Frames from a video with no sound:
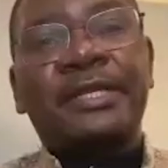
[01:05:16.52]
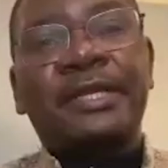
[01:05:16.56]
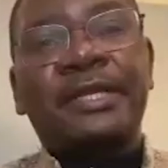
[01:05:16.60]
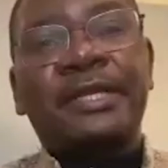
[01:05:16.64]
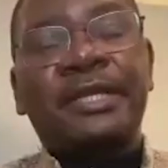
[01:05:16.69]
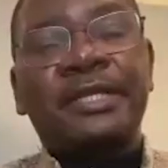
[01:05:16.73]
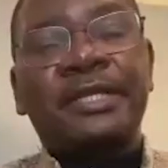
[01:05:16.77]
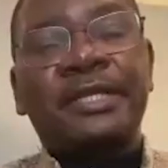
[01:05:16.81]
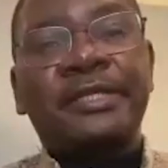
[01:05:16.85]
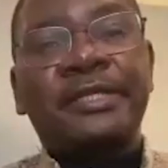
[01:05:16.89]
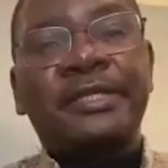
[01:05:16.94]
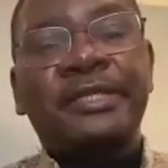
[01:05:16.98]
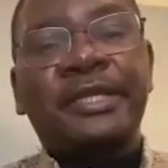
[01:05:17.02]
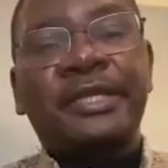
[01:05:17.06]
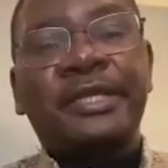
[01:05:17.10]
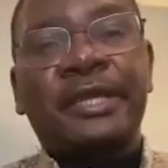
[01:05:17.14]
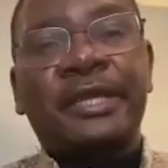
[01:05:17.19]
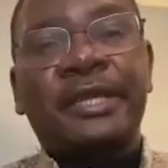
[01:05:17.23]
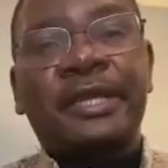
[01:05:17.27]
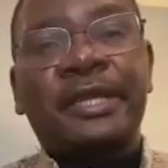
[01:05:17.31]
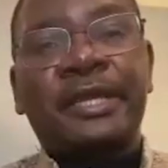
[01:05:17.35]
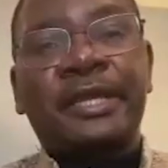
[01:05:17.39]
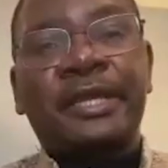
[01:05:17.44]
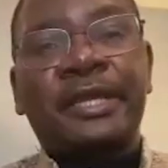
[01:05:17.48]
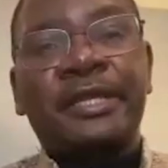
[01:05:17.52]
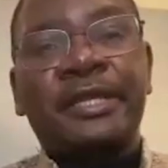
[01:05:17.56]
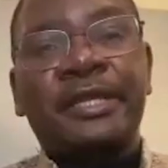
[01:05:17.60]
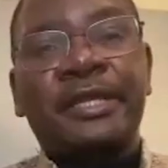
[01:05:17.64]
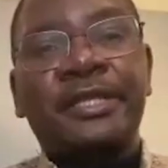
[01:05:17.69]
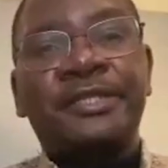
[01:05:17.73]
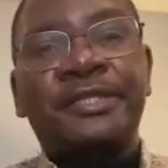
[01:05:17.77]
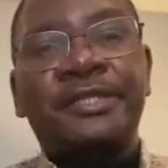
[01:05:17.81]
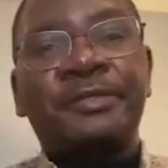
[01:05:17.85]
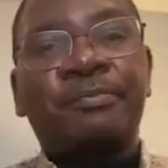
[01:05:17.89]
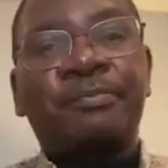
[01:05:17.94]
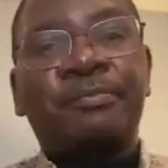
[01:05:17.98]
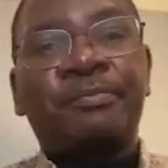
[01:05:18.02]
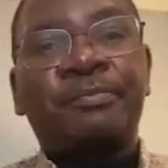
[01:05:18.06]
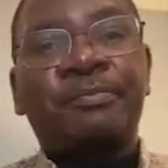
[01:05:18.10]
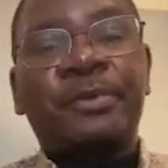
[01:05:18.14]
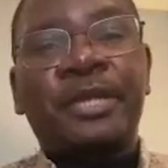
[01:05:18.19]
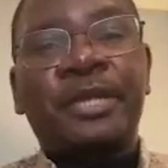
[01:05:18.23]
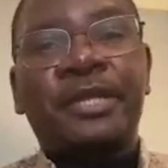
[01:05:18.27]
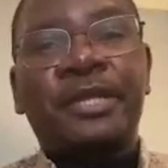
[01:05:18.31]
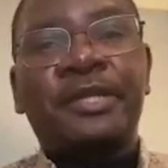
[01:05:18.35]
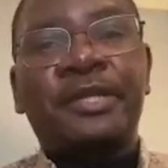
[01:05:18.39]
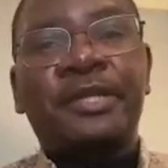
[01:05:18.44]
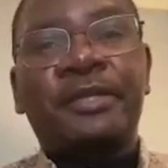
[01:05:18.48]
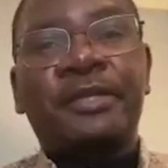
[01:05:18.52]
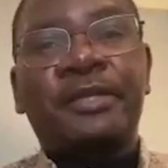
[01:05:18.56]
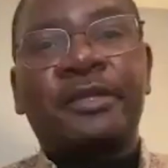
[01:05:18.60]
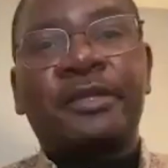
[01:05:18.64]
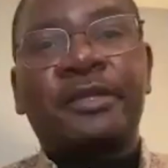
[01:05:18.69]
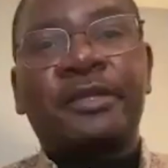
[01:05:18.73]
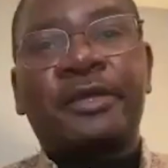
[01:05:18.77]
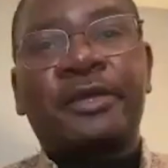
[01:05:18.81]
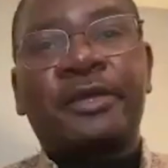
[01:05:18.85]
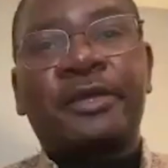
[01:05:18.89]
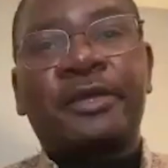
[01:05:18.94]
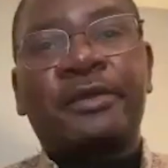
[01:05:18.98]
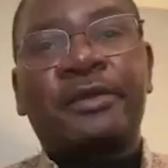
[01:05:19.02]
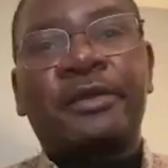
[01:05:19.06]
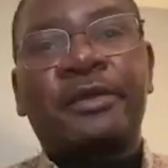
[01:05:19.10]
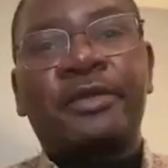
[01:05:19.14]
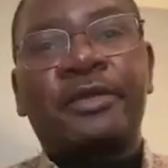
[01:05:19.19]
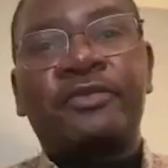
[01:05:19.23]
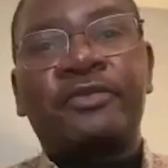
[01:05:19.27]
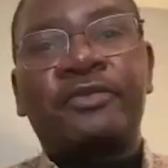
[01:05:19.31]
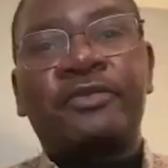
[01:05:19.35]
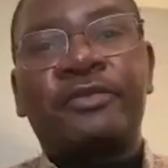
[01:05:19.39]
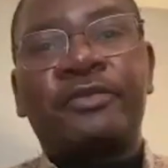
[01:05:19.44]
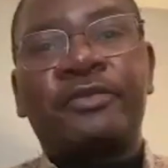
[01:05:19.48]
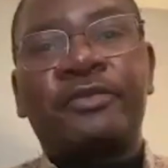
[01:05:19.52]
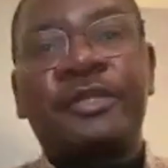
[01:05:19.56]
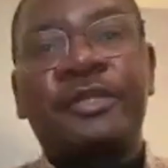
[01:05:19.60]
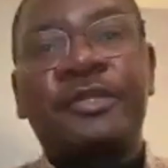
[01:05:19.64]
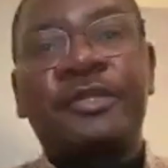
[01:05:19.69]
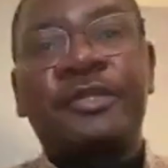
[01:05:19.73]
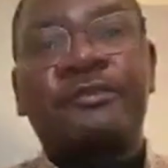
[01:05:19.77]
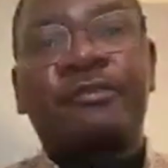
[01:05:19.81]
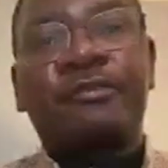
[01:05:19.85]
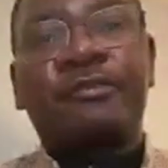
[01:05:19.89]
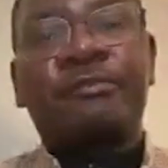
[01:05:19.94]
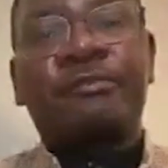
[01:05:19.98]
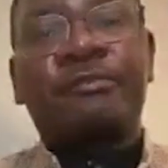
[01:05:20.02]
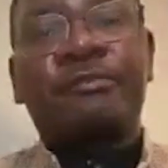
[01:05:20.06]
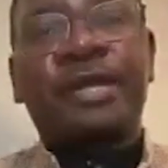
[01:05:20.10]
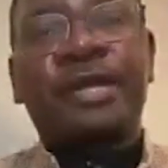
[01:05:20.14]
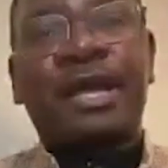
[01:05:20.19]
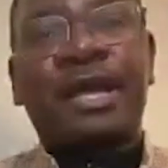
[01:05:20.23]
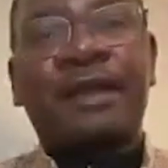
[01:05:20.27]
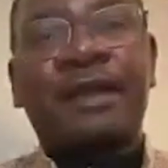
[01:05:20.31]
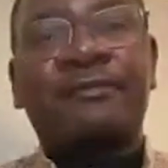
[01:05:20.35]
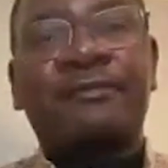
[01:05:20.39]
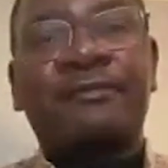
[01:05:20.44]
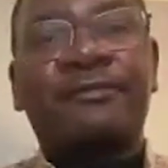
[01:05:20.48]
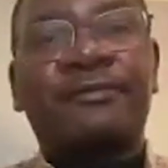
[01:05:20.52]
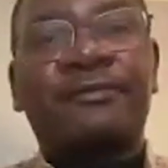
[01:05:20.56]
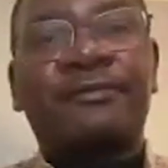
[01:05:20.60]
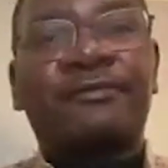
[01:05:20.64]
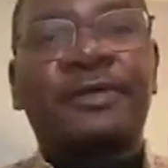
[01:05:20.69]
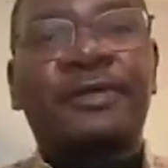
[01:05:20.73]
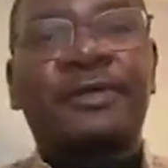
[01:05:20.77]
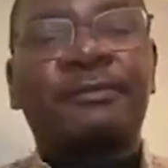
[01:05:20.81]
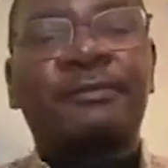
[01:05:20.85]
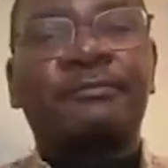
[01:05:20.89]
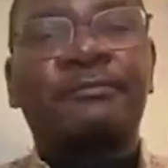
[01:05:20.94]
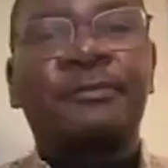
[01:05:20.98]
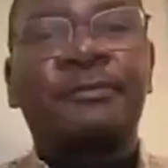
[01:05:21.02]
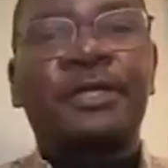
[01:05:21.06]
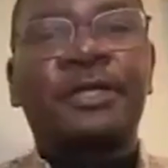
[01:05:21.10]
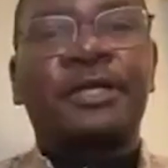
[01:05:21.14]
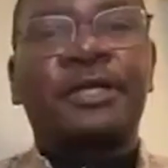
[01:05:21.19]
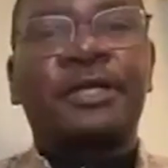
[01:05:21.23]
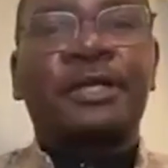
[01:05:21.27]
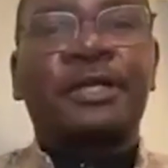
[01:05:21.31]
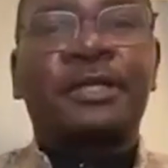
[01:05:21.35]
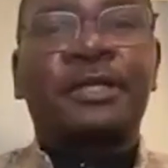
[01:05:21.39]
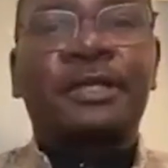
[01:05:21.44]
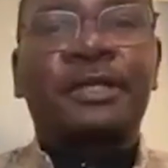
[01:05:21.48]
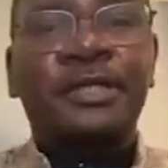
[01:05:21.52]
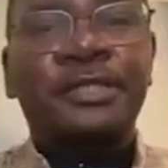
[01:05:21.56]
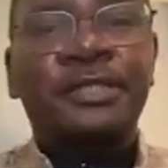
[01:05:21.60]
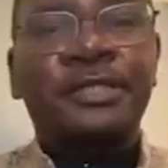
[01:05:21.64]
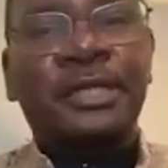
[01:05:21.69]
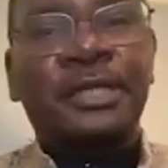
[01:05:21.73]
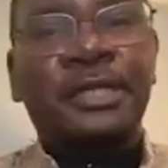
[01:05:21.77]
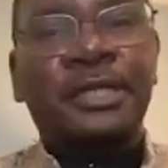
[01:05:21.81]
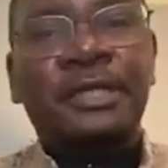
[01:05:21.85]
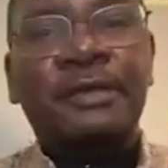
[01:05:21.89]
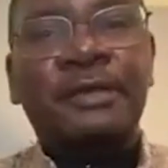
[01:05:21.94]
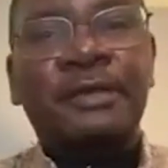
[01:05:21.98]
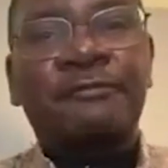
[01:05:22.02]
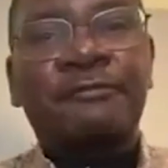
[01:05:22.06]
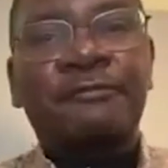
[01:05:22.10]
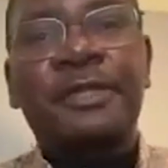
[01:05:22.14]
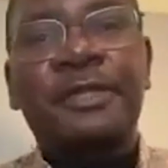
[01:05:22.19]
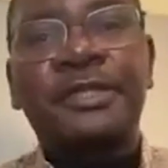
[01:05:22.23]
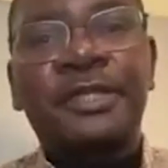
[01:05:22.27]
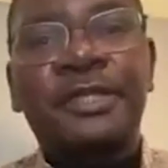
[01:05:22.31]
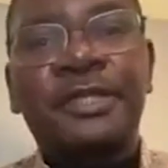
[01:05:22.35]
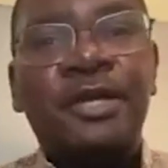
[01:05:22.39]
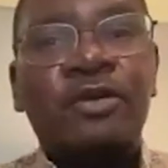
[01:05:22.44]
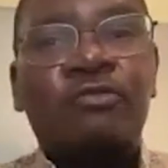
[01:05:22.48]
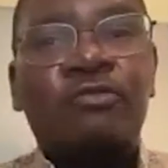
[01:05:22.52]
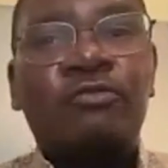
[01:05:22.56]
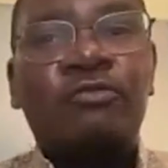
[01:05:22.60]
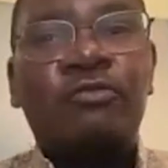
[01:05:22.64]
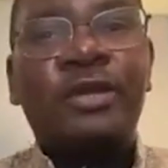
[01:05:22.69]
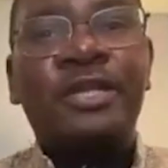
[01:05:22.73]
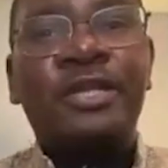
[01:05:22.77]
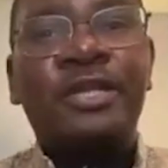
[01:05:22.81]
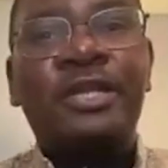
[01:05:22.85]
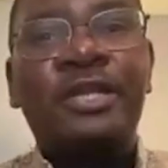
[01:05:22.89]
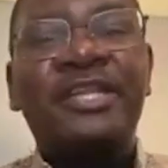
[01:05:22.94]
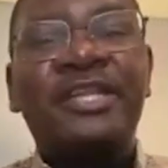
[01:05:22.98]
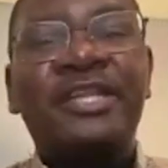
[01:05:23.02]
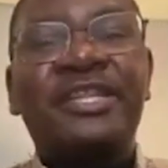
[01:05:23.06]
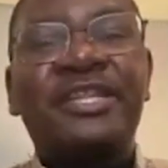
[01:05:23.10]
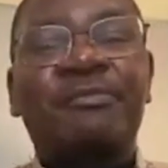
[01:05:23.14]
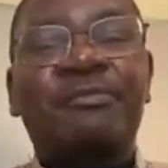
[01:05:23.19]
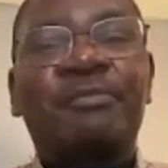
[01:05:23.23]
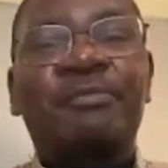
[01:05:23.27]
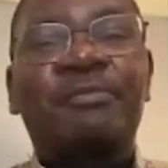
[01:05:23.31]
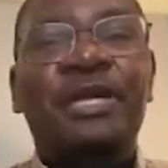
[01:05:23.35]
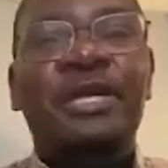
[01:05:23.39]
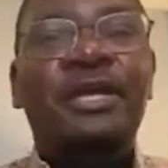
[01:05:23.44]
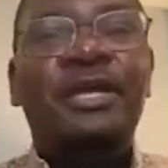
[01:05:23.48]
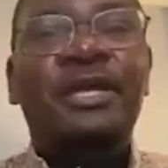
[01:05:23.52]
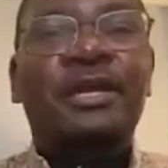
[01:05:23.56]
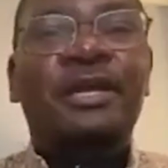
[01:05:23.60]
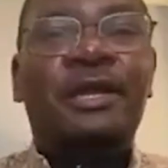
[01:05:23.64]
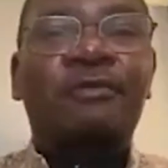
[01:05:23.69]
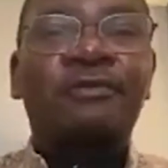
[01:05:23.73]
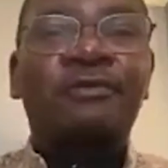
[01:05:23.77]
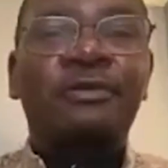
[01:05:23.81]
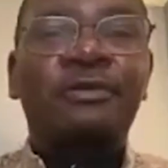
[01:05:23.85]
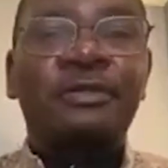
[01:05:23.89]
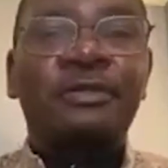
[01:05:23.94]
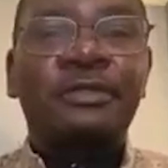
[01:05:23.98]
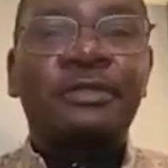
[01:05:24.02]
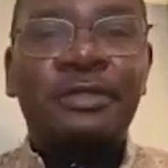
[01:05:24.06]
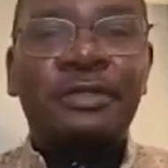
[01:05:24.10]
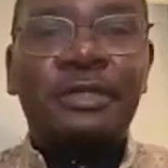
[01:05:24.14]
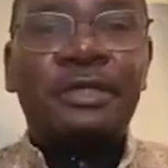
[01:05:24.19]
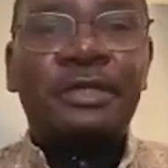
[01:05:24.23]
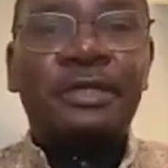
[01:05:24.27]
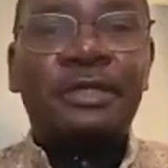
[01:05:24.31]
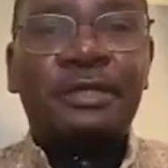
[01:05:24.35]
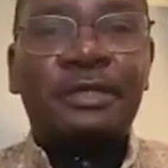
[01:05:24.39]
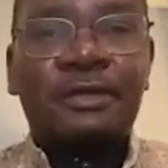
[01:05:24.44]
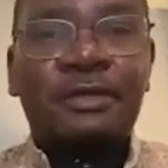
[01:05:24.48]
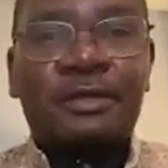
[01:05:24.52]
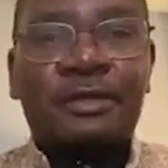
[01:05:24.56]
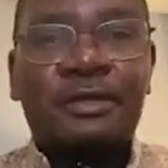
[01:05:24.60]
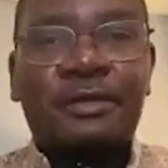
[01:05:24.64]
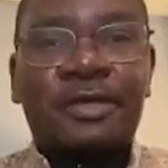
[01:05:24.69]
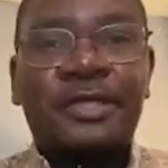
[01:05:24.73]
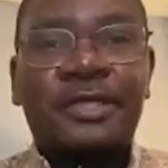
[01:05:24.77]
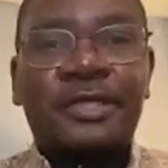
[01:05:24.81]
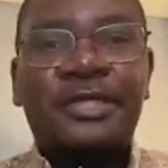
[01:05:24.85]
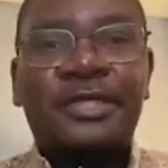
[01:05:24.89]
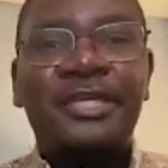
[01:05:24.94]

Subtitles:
SANEDI leading the energy planning unit on behalf of national government, we will, in the background,